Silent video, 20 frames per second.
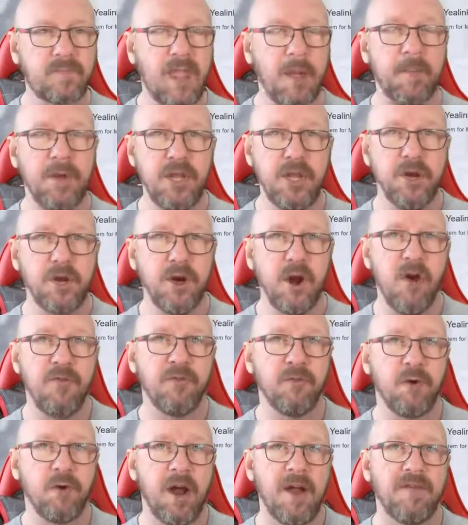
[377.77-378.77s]
But you can
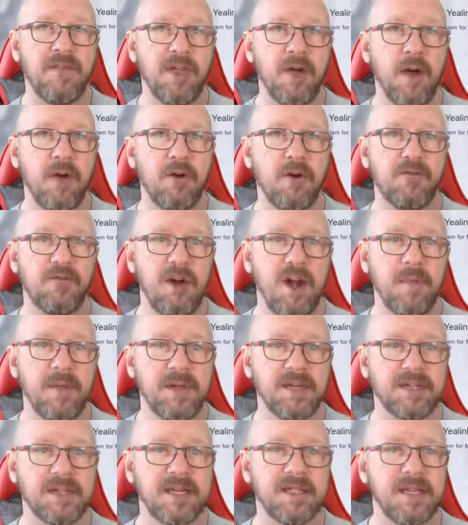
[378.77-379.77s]
override the auto
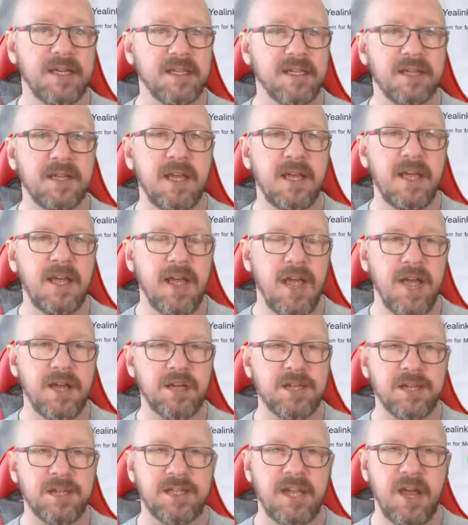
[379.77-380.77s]
framing settings
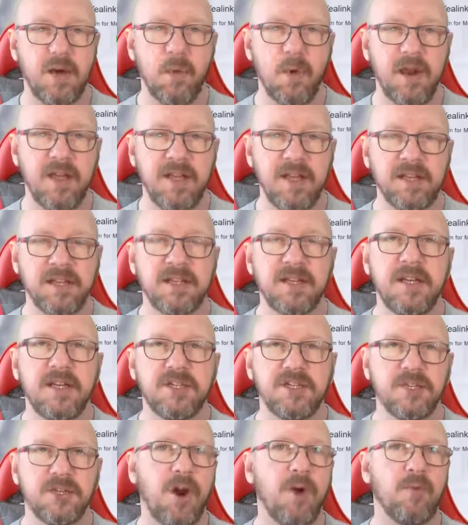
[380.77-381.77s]
and just hit one of these
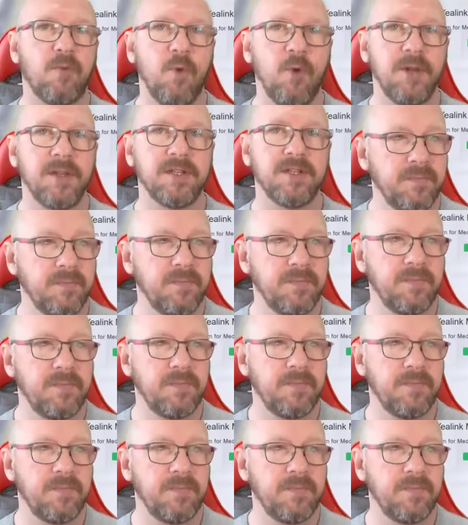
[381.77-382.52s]
start points